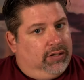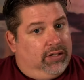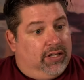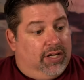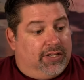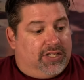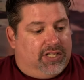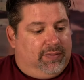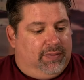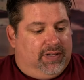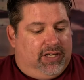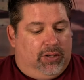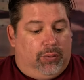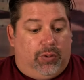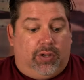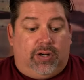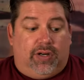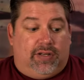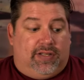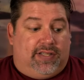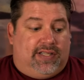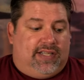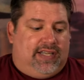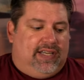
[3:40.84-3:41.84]
not so many
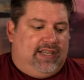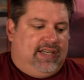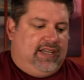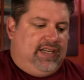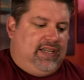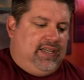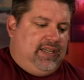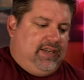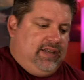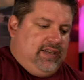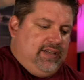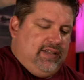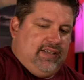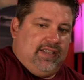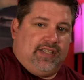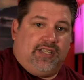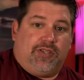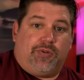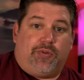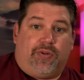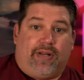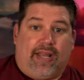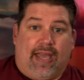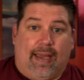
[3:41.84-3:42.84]
words. This
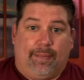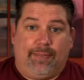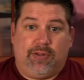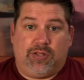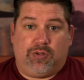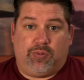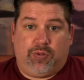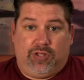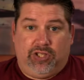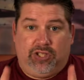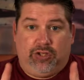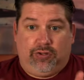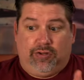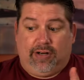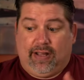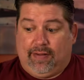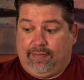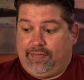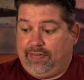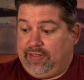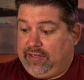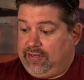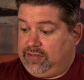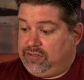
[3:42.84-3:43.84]
is what happens when you don't
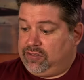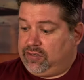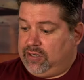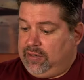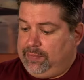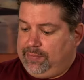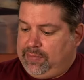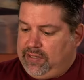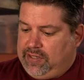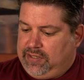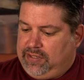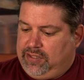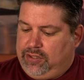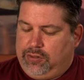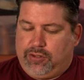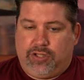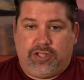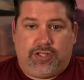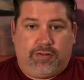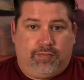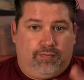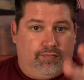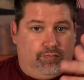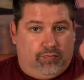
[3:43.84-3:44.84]
have things scripted. You
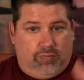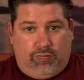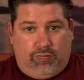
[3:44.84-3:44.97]
just...